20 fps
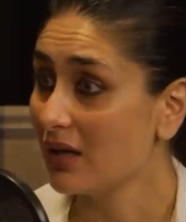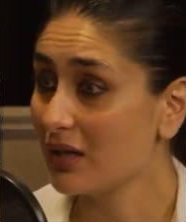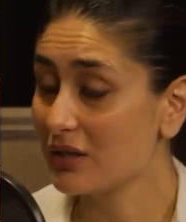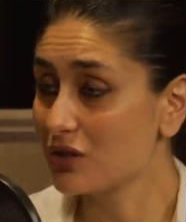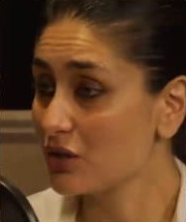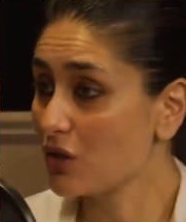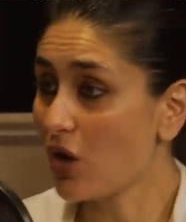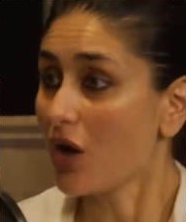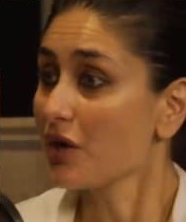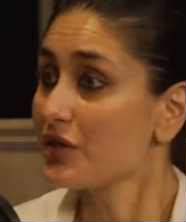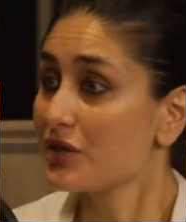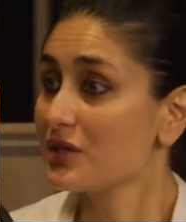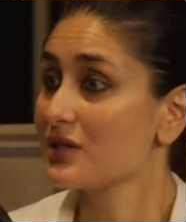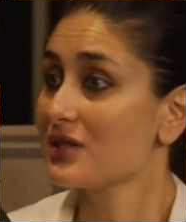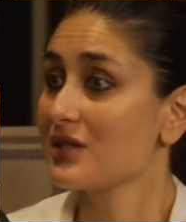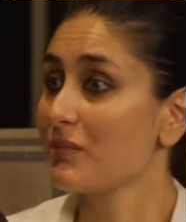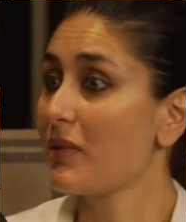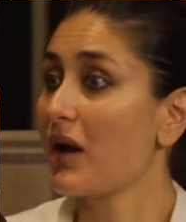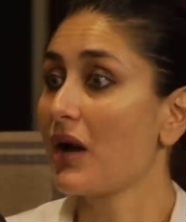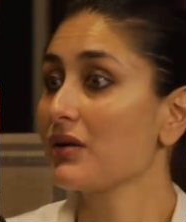It's not
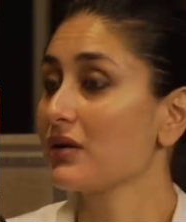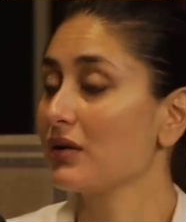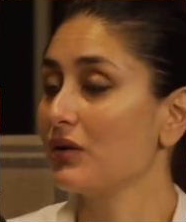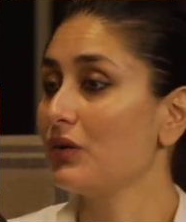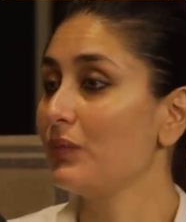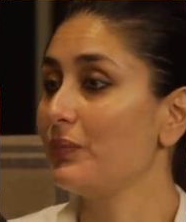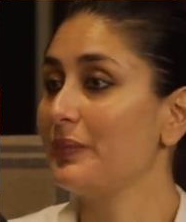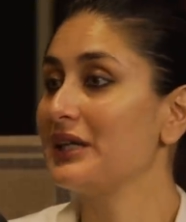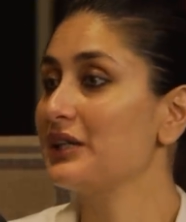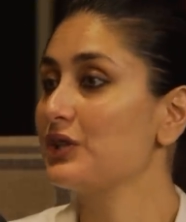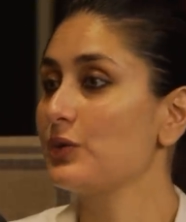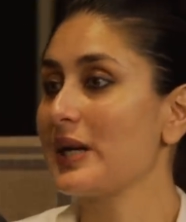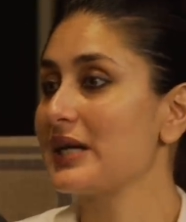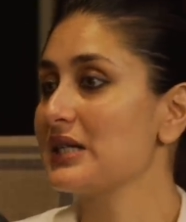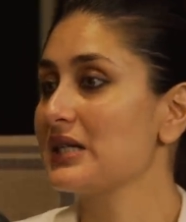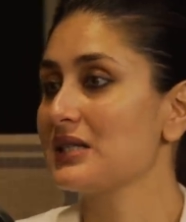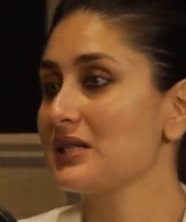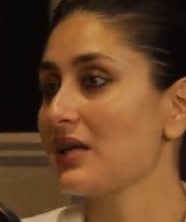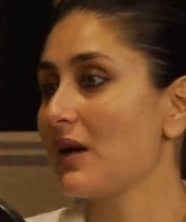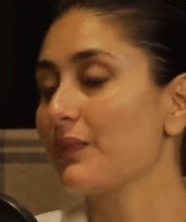just about, you know, being
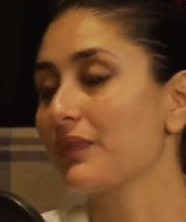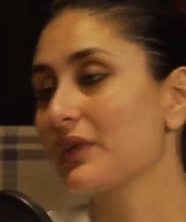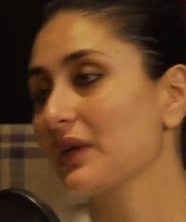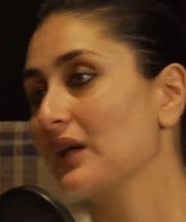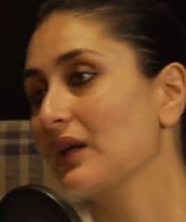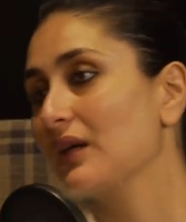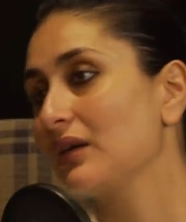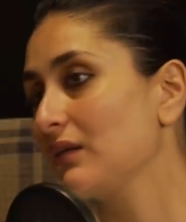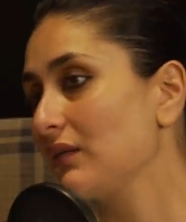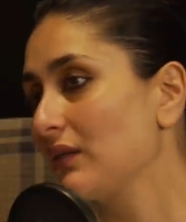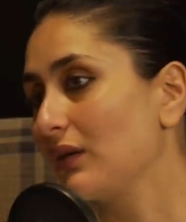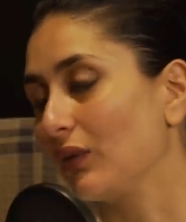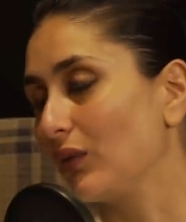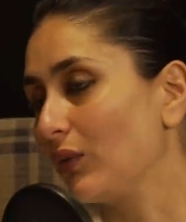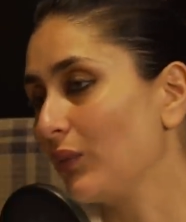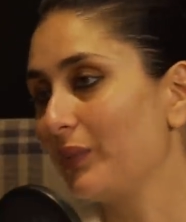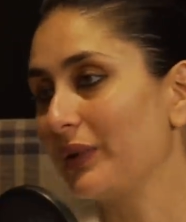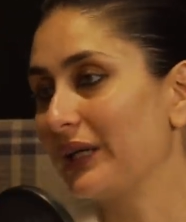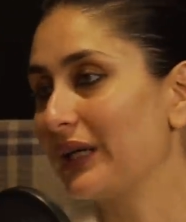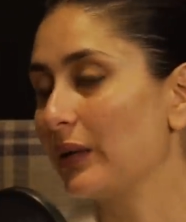20-something and, you
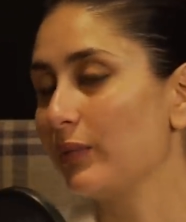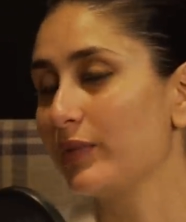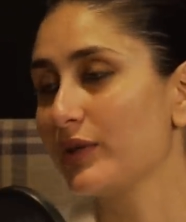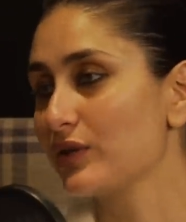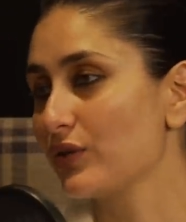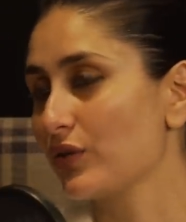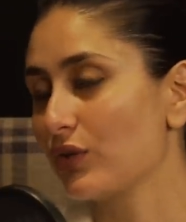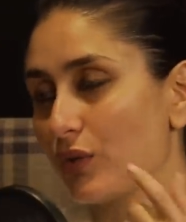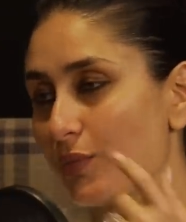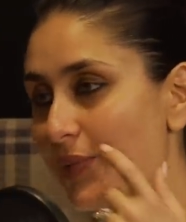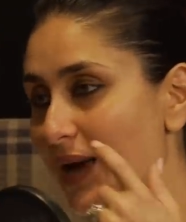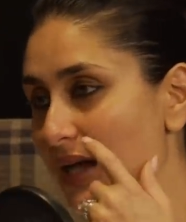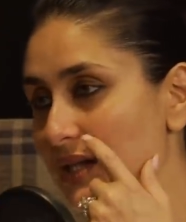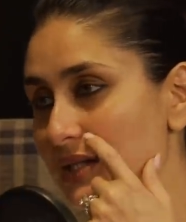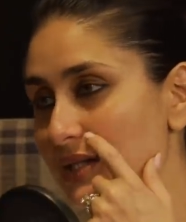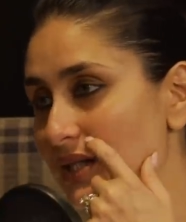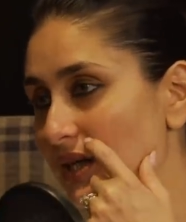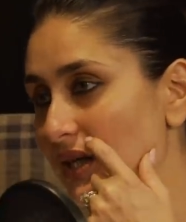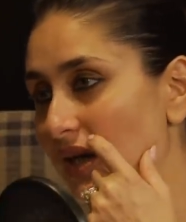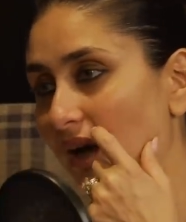know, being able to
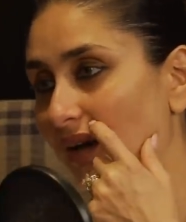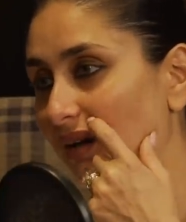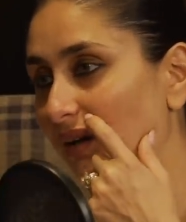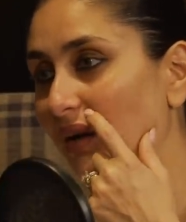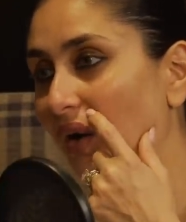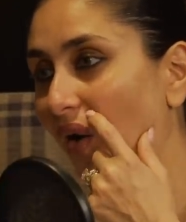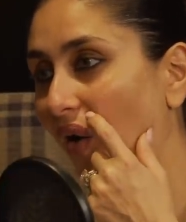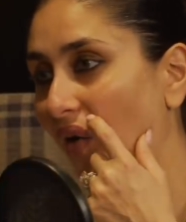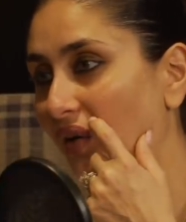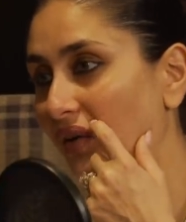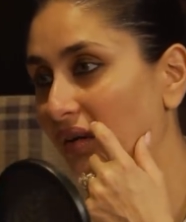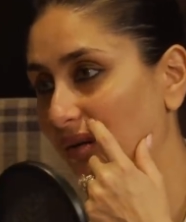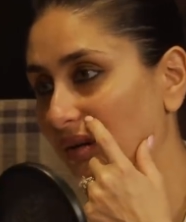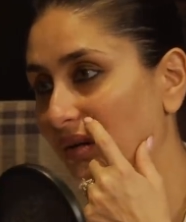romance the younger lot.